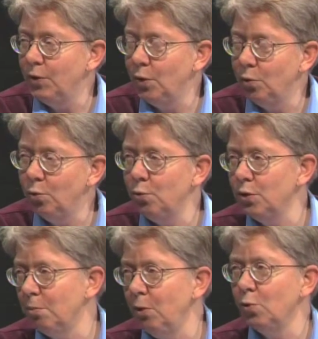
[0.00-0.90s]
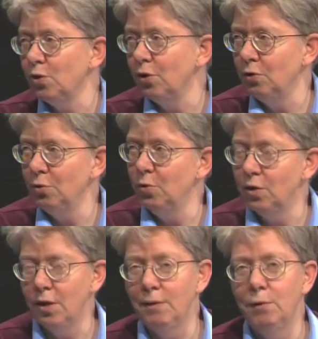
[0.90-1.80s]
you know, who's opposing you
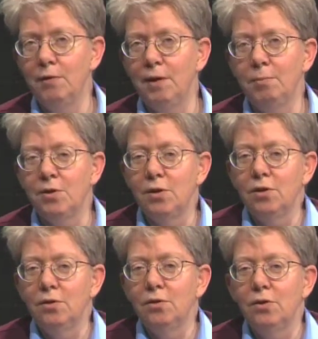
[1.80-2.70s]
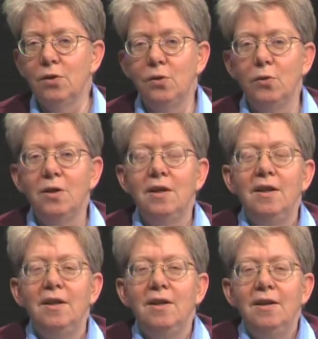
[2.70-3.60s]
and the level of opposition. So
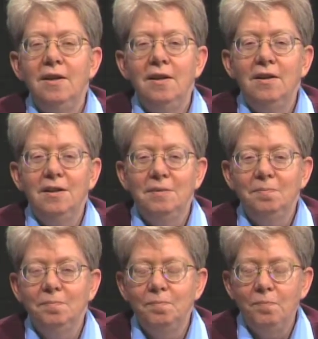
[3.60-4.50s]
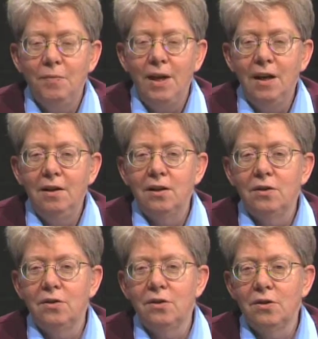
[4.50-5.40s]
that
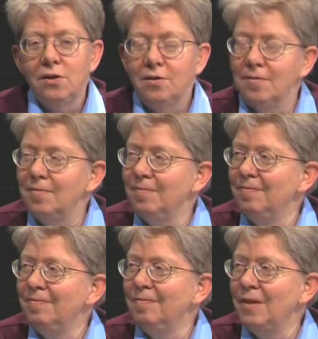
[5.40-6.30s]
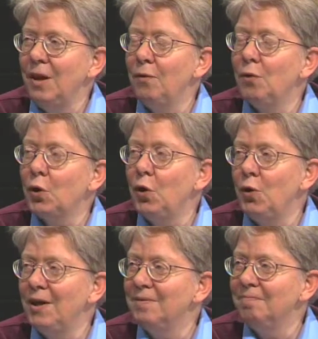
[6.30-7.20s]
is kind of
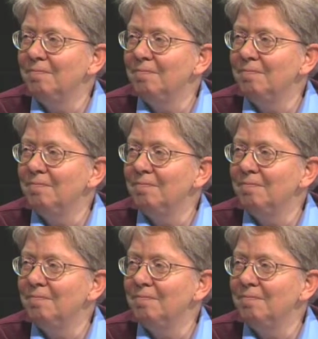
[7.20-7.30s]
occurring.